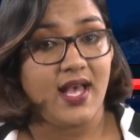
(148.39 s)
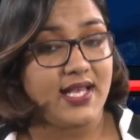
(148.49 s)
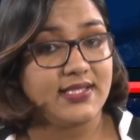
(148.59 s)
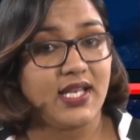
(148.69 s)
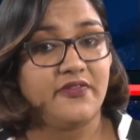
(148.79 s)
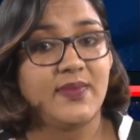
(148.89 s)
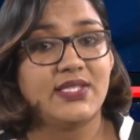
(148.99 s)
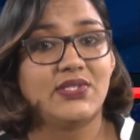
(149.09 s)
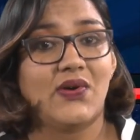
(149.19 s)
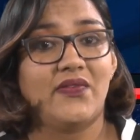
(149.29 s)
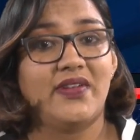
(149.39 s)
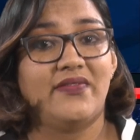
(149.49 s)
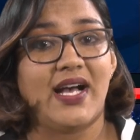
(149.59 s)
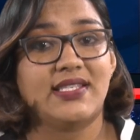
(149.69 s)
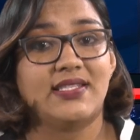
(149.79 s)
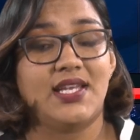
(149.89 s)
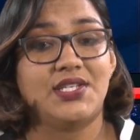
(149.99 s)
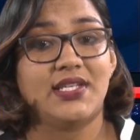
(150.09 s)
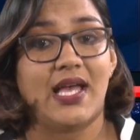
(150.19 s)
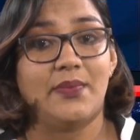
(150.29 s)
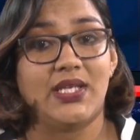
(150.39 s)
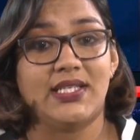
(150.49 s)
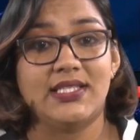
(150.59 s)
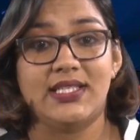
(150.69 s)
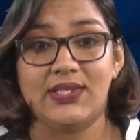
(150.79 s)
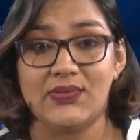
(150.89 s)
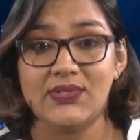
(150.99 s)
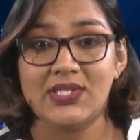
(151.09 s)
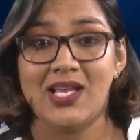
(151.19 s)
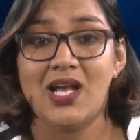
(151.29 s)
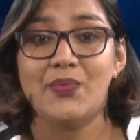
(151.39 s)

as the government's COVID vaccination campaign continues,